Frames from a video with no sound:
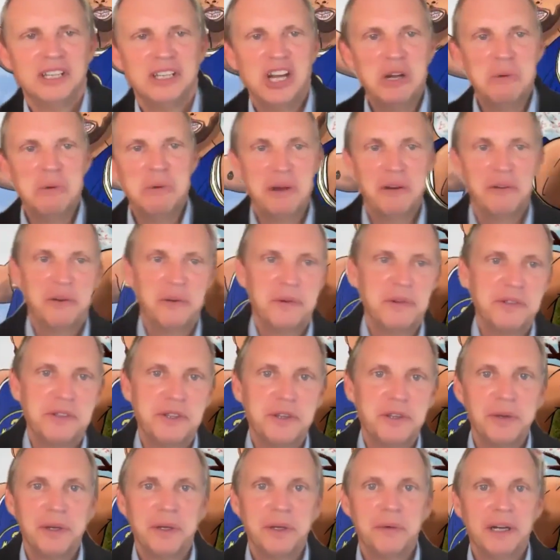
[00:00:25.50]
Hope everyone's
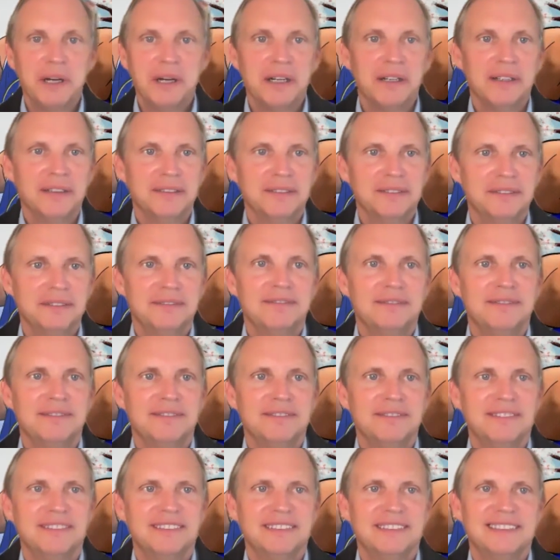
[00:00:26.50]
doing well.
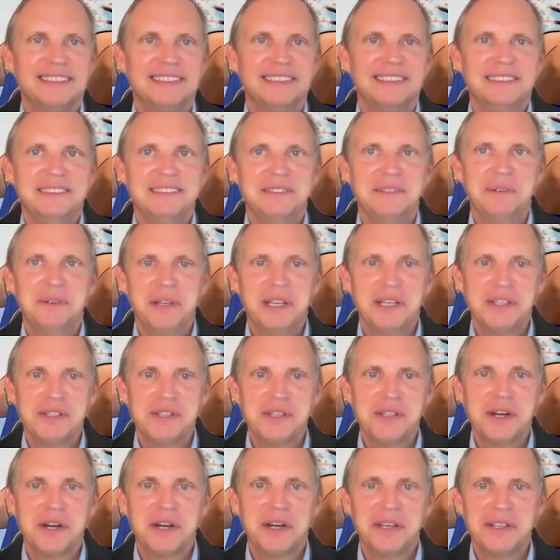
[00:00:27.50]
We'll get
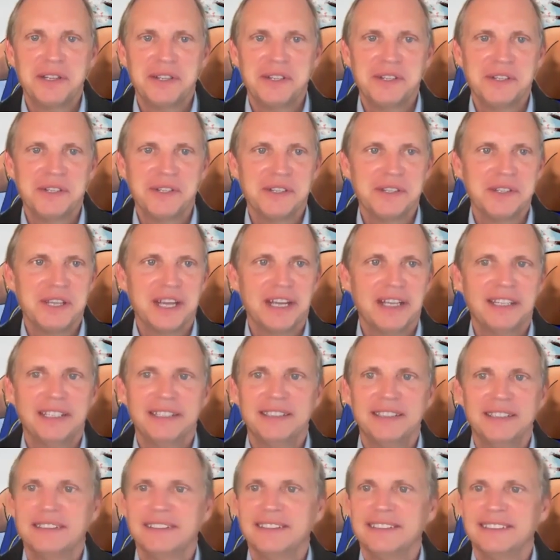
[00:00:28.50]
started in just a
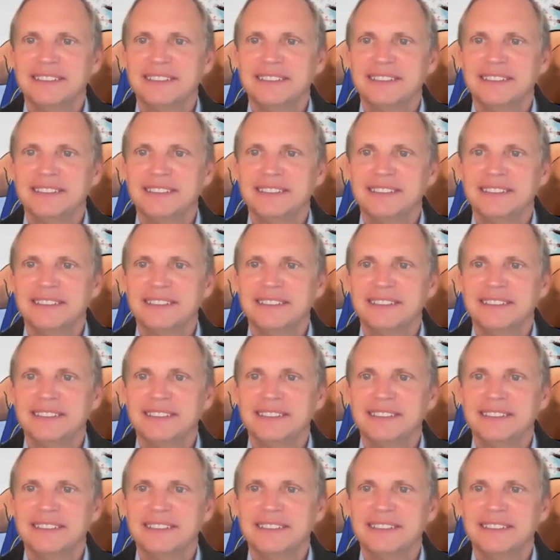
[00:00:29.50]
second.